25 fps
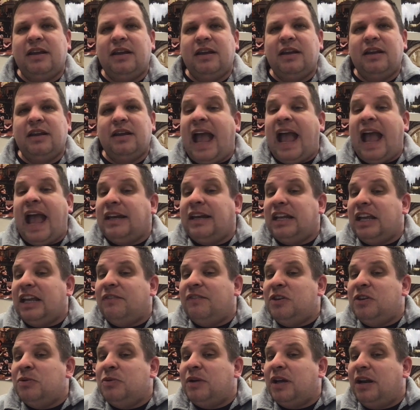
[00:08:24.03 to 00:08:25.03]
And
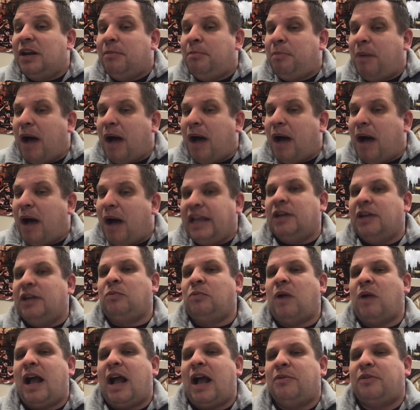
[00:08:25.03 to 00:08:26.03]
if you get a bye in
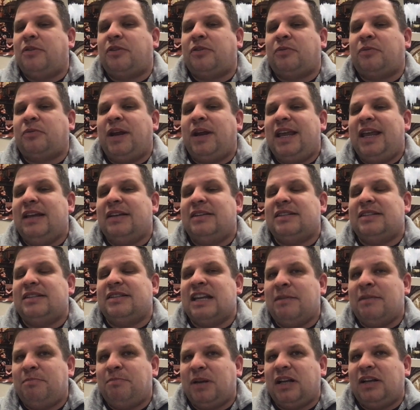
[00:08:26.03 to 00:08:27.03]
round 3, it
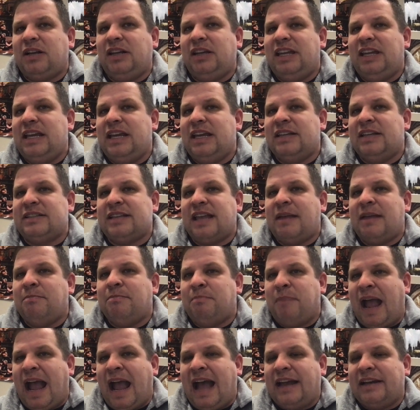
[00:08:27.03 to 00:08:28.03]
typically is a
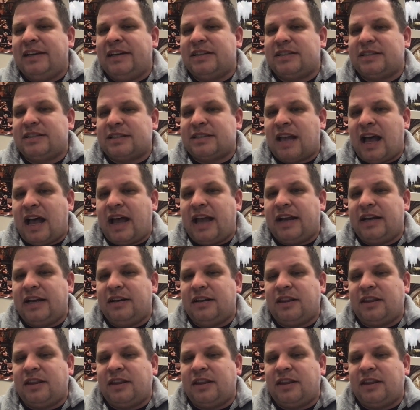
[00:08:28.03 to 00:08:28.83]
bad sign.